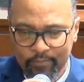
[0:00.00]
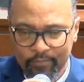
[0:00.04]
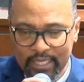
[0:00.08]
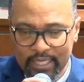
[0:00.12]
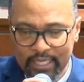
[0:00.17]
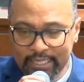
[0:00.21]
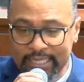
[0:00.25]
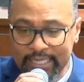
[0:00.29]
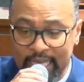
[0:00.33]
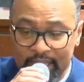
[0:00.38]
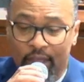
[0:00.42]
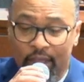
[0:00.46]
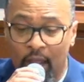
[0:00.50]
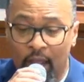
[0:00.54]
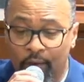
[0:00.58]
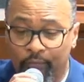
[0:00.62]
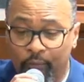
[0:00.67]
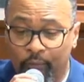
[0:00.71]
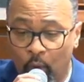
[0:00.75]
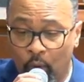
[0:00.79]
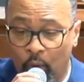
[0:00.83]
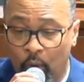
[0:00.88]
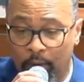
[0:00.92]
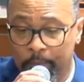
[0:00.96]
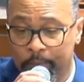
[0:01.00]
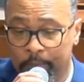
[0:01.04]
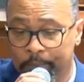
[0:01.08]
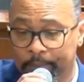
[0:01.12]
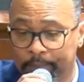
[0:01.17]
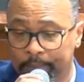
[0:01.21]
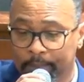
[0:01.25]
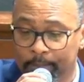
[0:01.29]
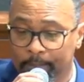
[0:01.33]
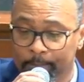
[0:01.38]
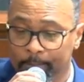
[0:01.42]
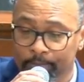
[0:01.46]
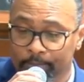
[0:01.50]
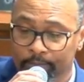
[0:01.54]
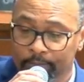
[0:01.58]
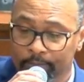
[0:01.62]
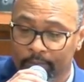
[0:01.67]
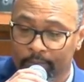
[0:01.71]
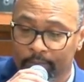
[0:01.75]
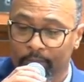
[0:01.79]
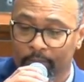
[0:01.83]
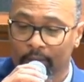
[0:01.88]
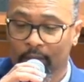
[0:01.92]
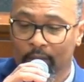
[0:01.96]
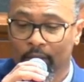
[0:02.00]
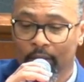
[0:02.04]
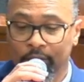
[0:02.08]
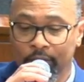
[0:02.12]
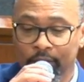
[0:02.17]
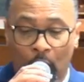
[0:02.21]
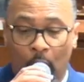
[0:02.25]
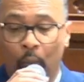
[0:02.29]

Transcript: Say, therefore, don't